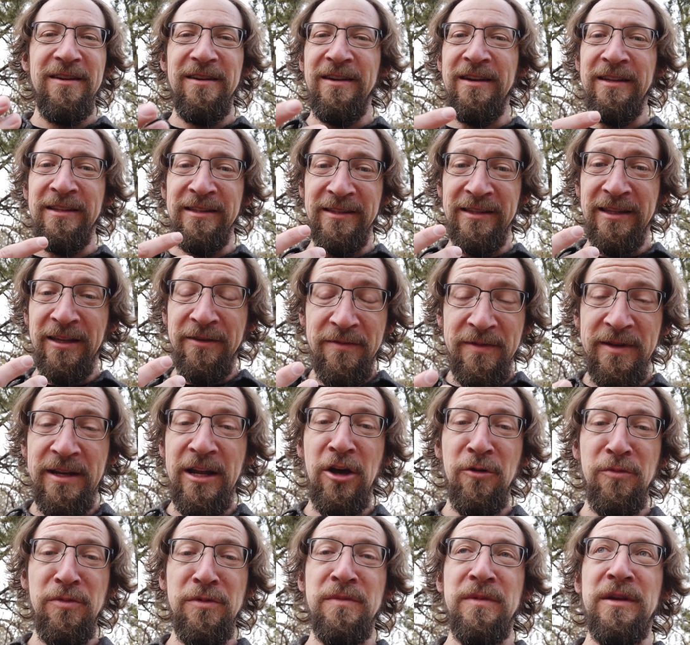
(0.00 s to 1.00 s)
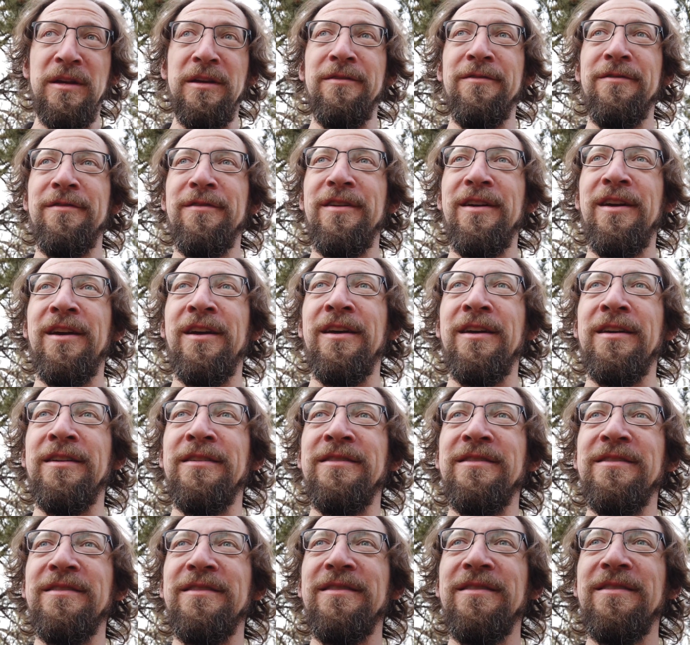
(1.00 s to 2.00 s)
they've been helping me,
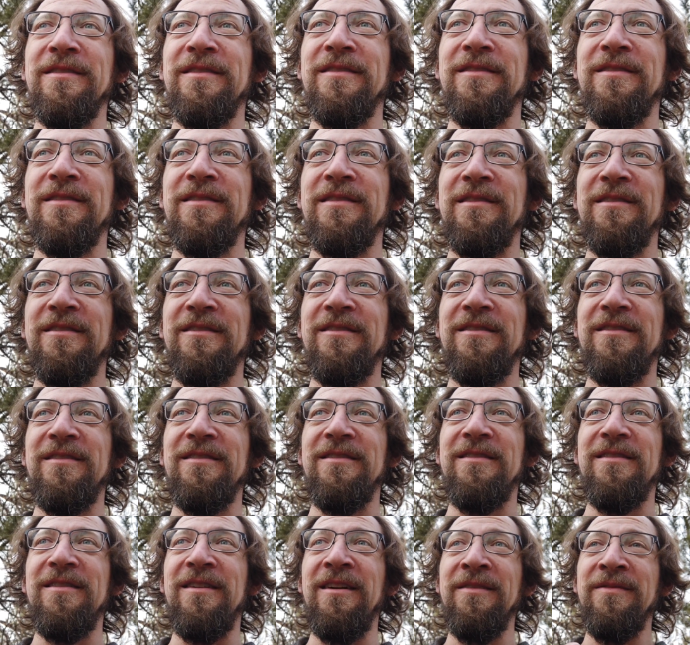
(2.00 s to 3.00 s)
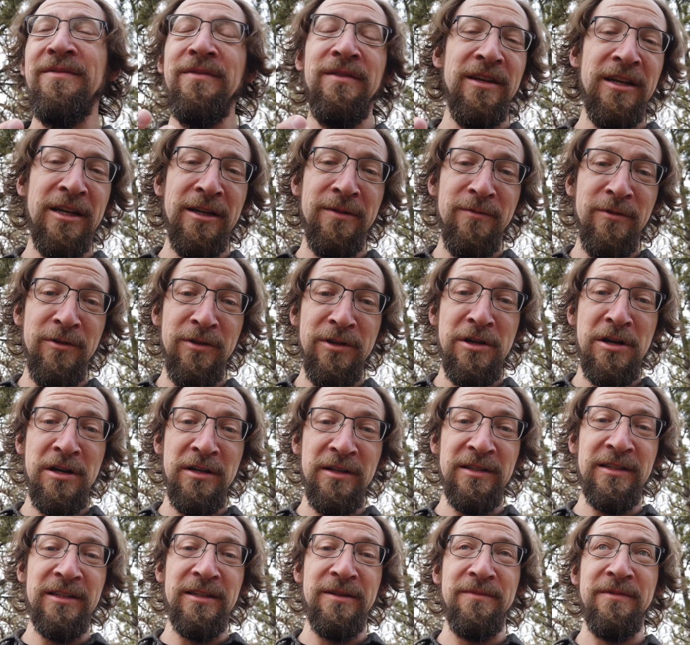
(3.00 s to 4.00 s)
and I feel like I'm really
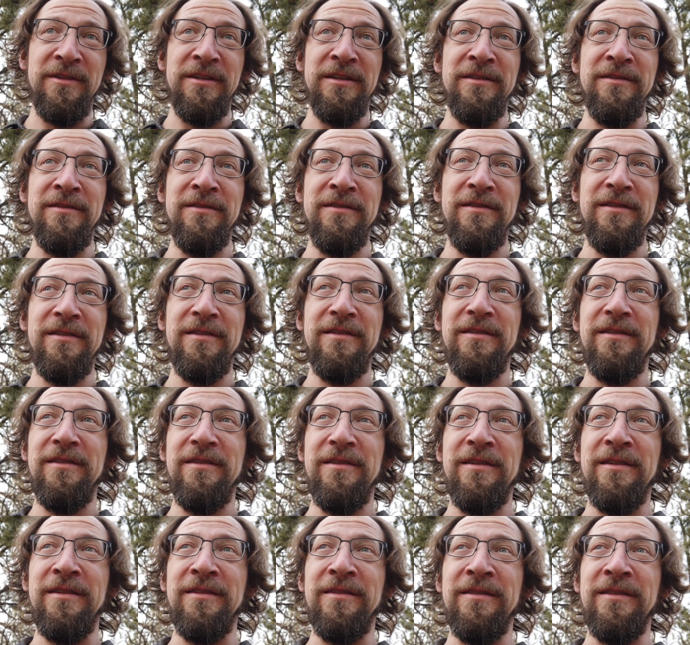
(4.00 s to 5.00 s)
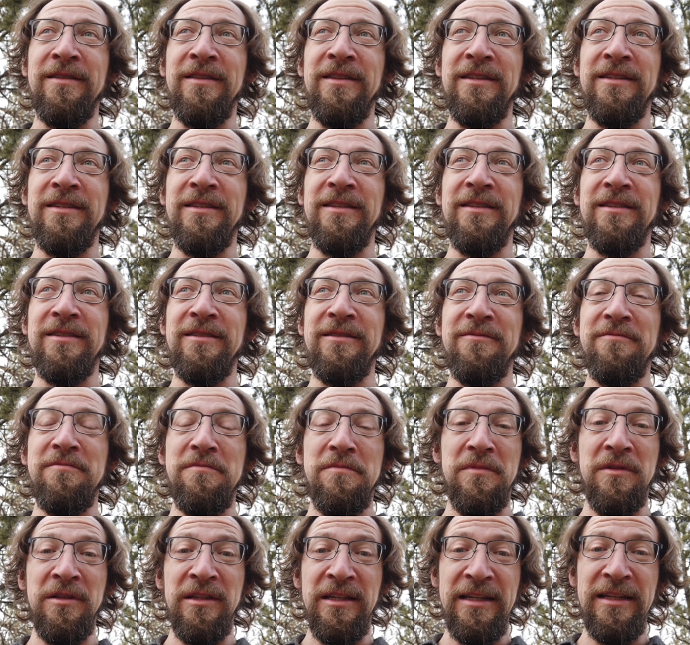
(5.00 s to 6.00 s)
onto something, and that this is
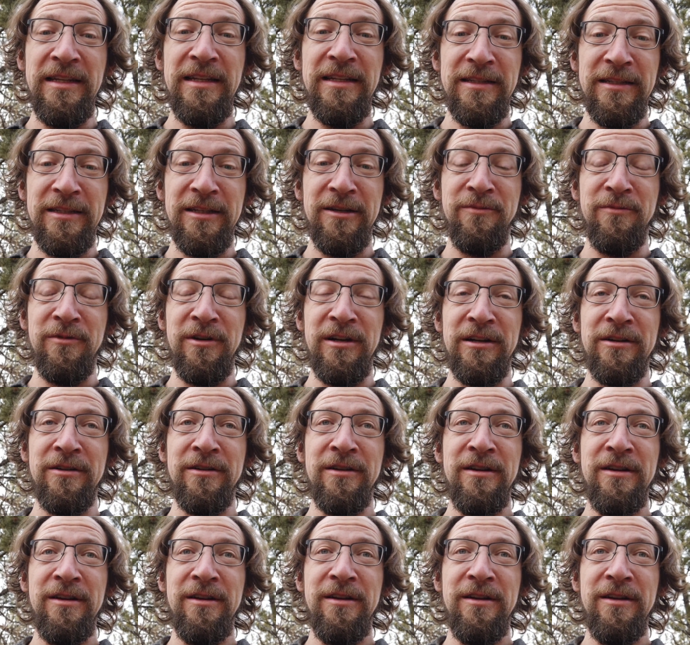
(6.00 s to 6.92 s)
leading somewhere,